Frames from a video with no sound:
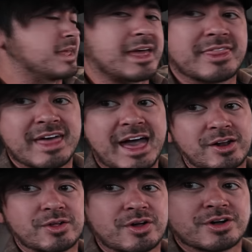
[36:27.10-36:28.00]
And
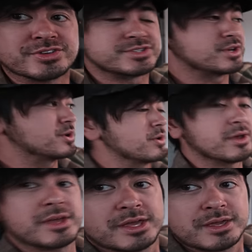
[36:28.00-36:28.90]
that'll also
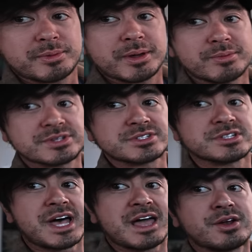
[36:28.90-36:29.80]
be able to
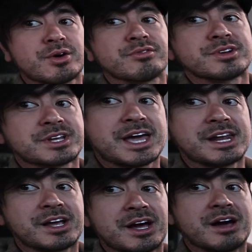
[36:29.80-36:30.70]
slide over and
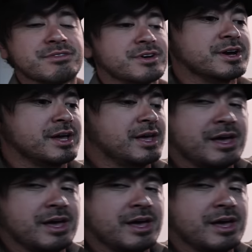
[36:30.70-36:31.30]
kind of cover.